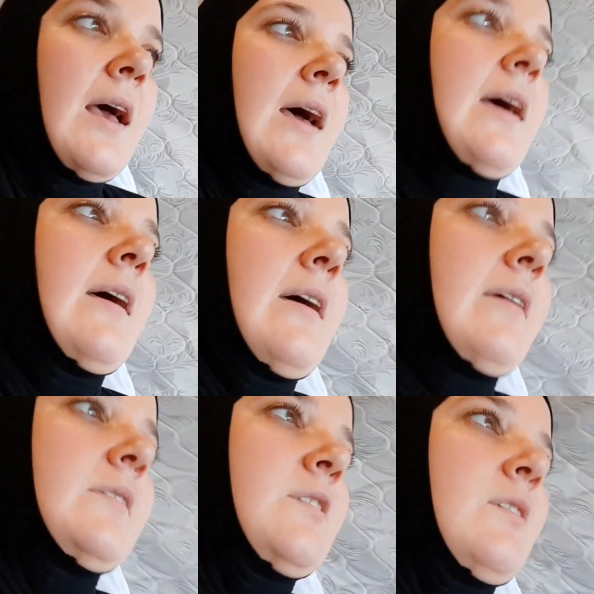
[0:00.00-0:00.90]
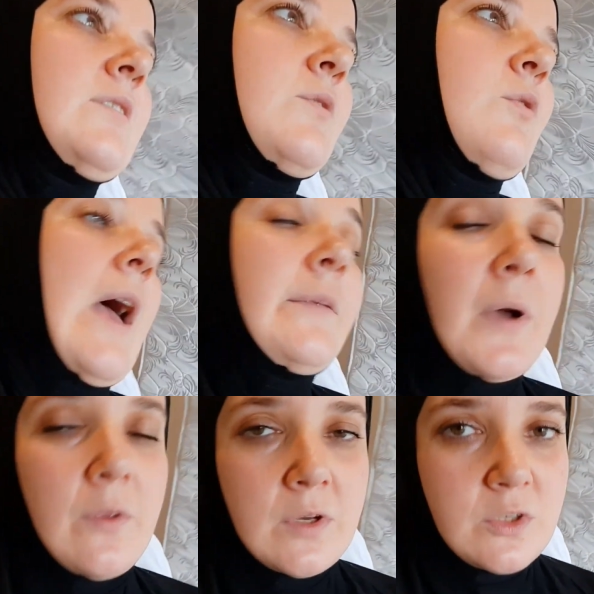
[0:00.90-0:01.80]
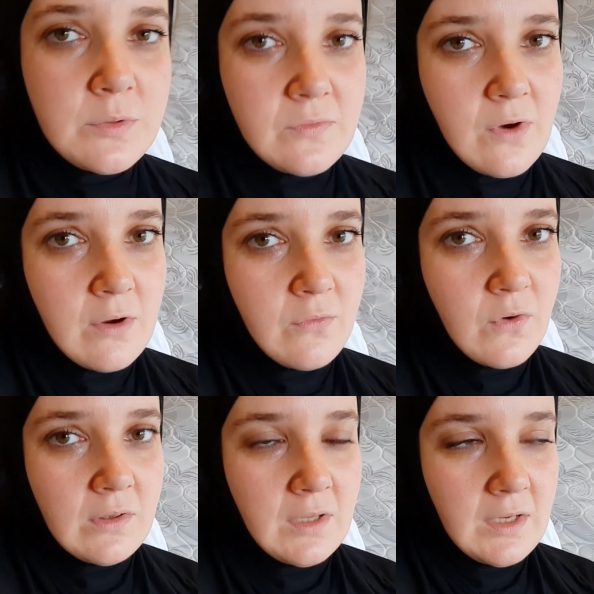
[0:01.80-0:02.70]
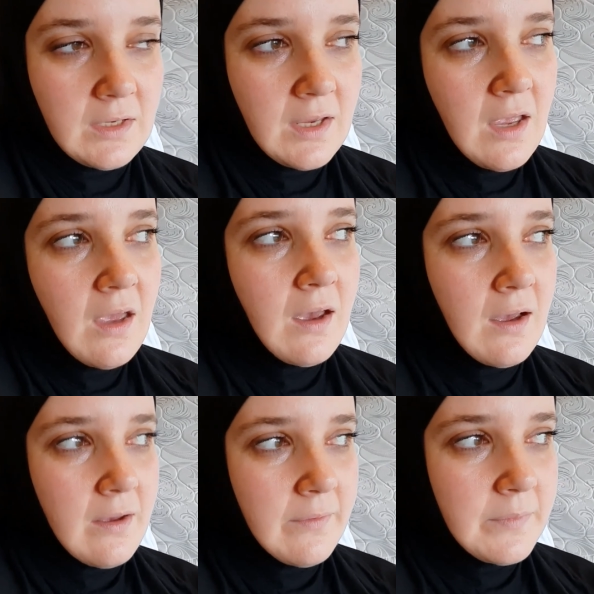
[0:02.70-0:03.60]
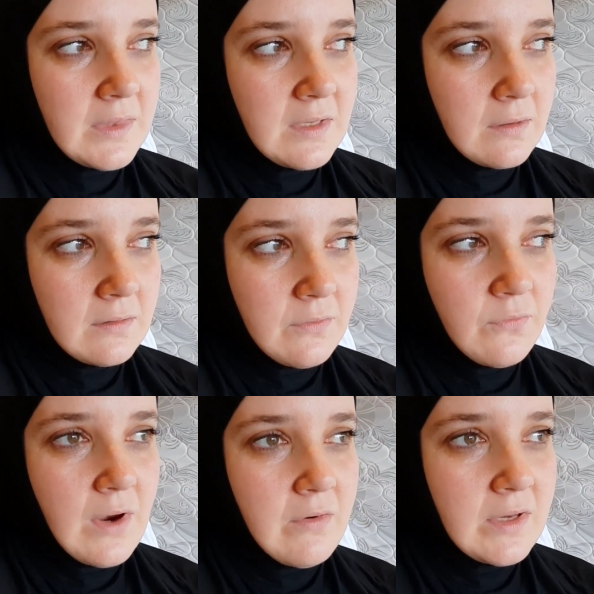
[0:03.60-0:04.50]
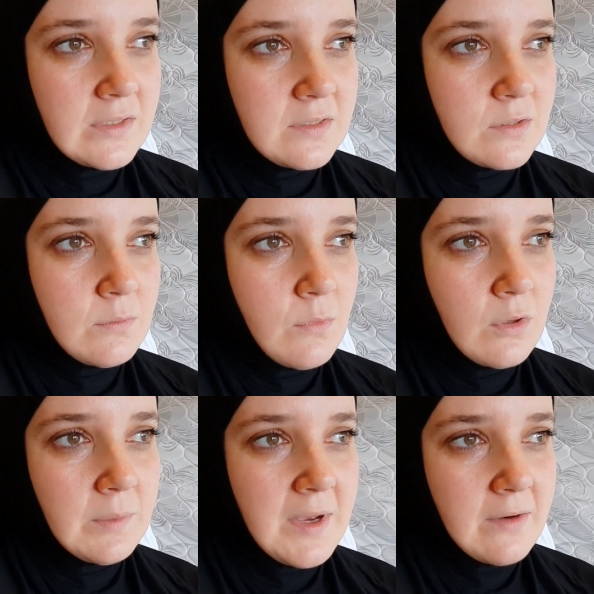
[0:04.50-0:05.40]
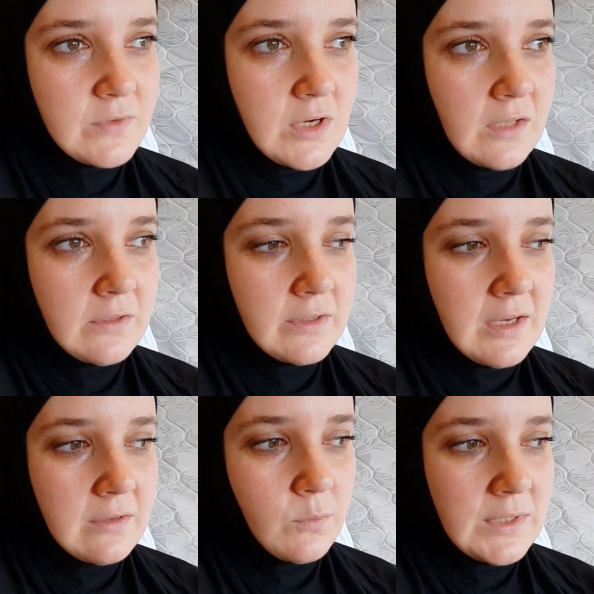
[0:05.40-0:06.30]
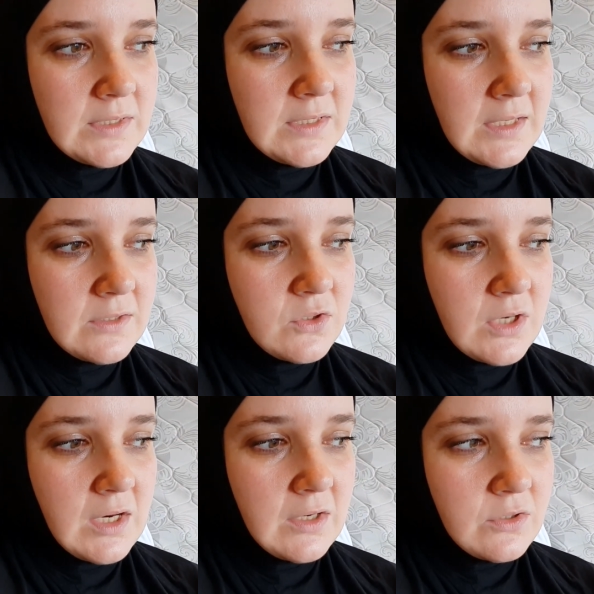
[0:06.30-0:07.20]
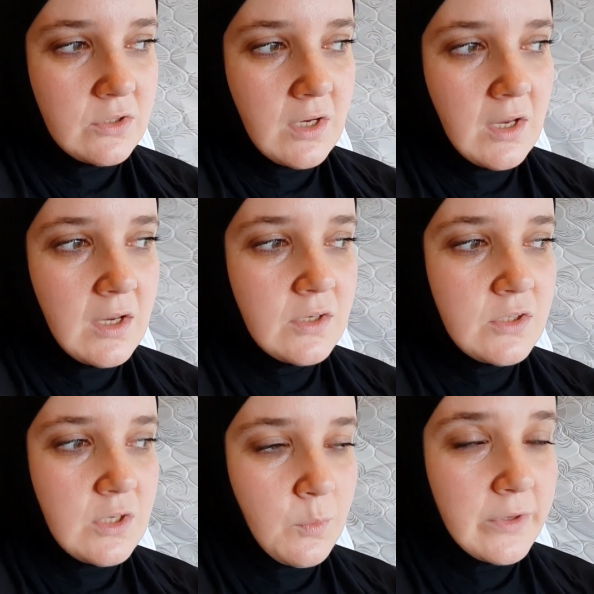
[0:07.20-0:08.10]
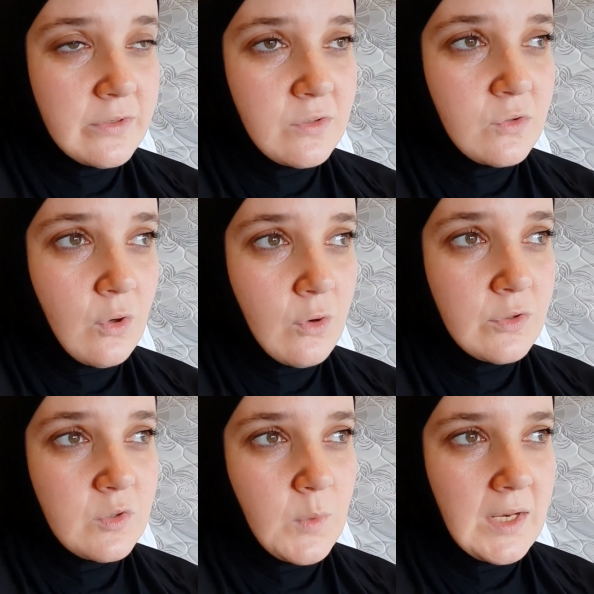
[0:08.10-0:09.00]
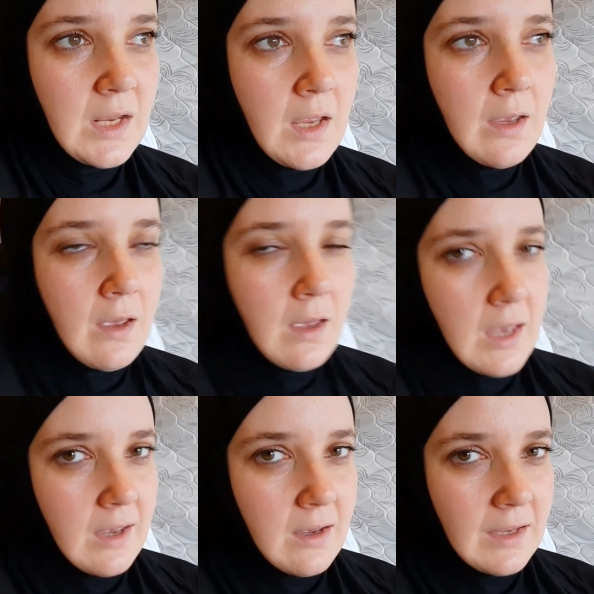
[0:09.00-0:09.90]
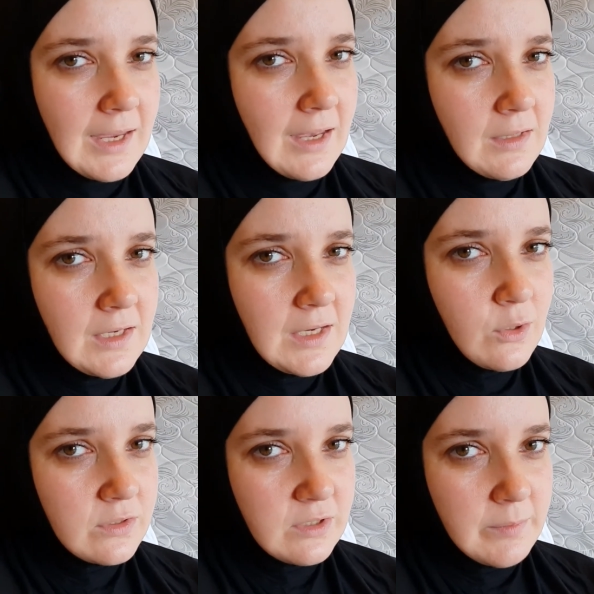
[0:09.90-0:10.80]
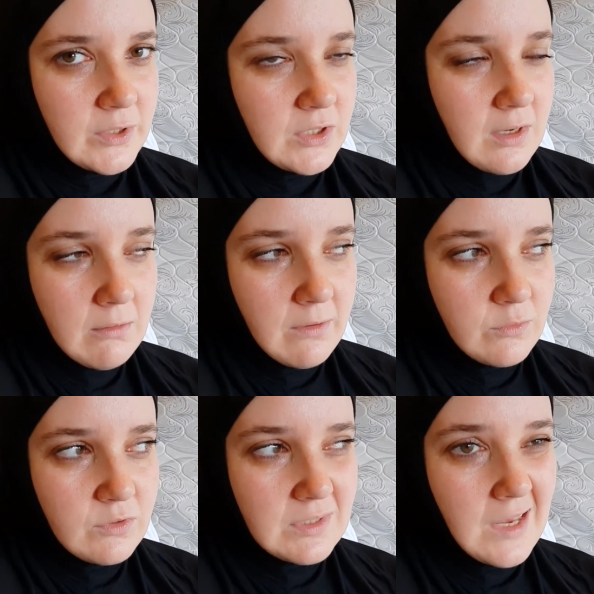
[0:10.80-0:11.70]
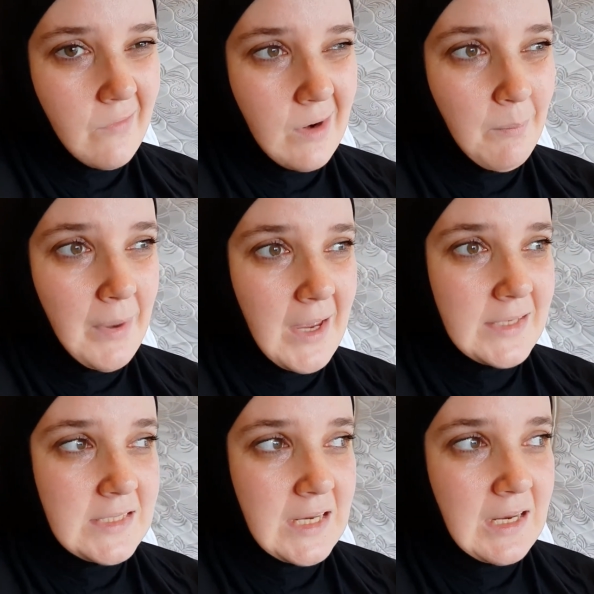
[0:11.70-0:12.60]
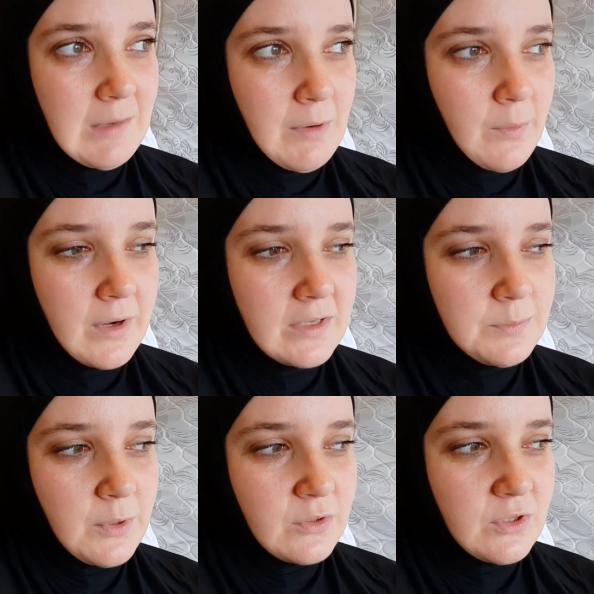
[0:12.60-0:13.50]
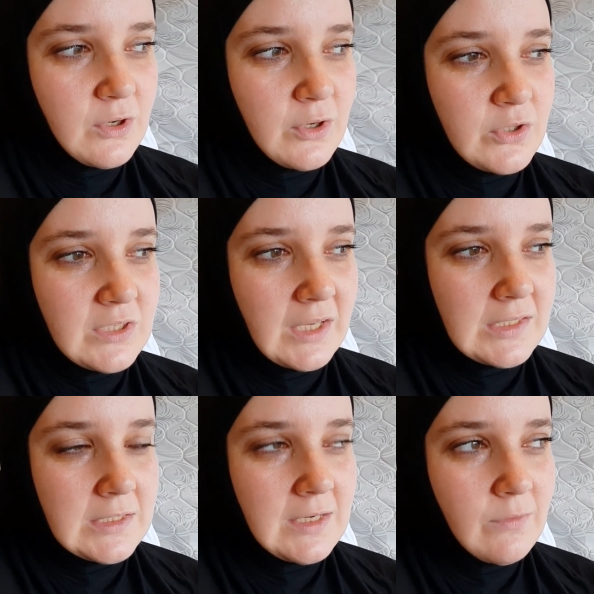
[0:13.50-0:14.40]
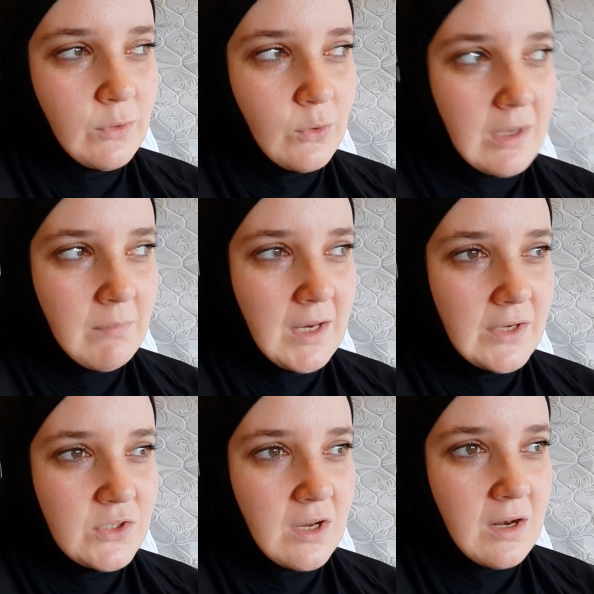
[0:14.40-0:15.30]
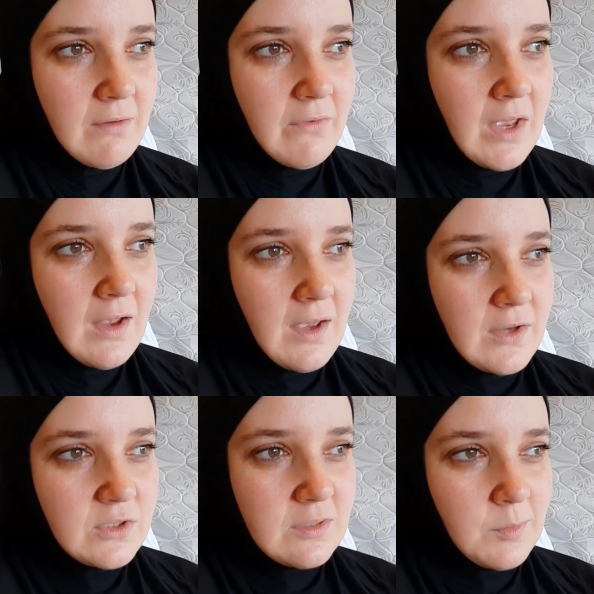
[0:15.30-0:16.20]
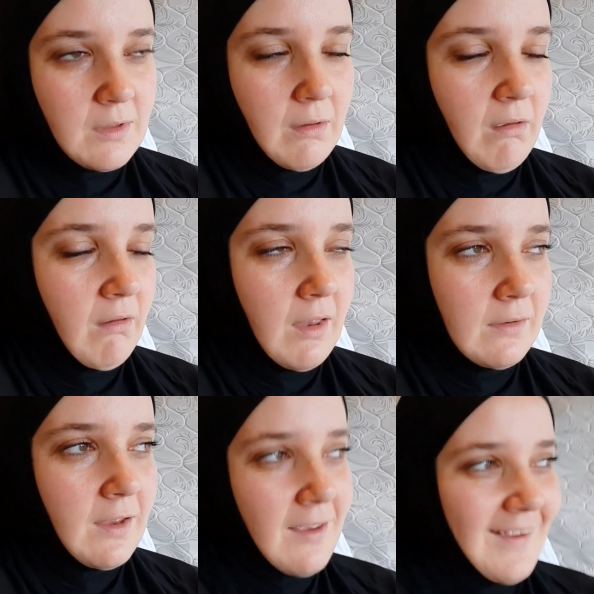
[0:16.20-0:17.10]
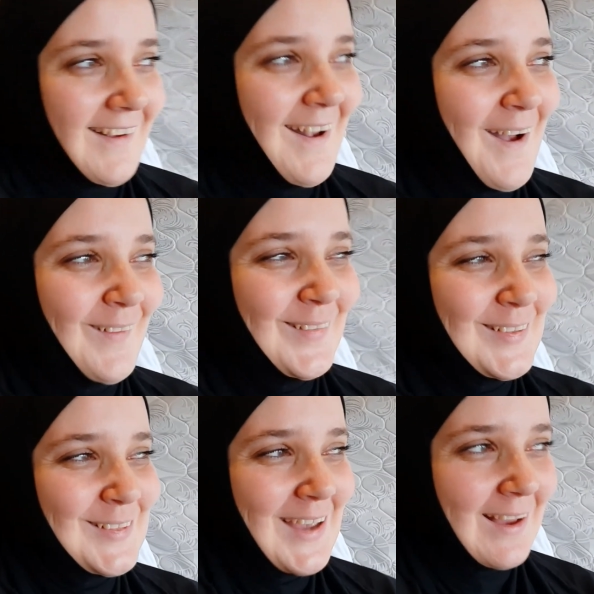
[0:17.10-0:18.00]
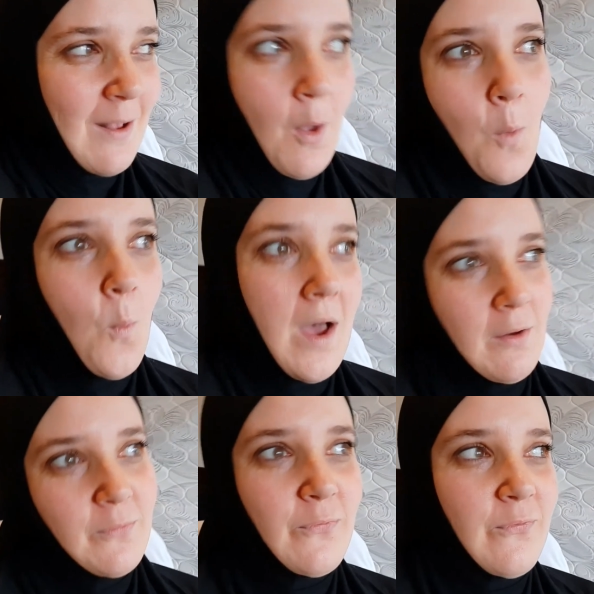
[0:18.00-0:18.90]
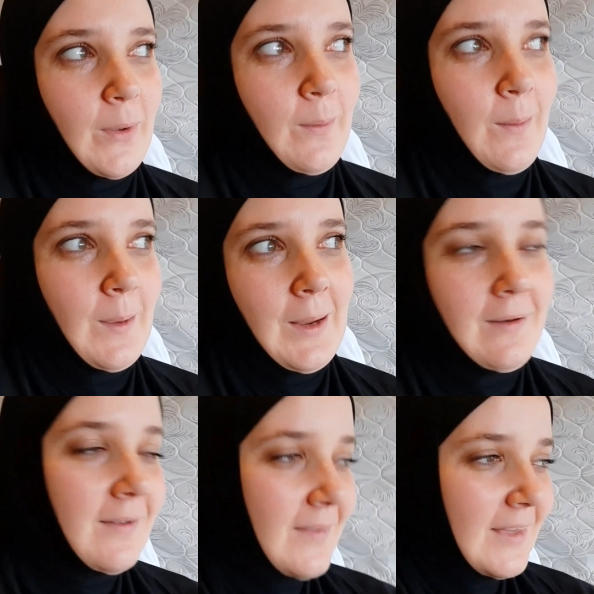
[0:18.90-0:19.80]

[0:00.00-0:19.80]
So it's cool. And by the way, she was very friendly. The very small amount of dialogue that we did exchange, she was so sweet. Callie, not so much. I don't know if she was just having a bad day, but when I spoke to her, she like didn't even look at me. And she kind of just went, and I was like, well, fine.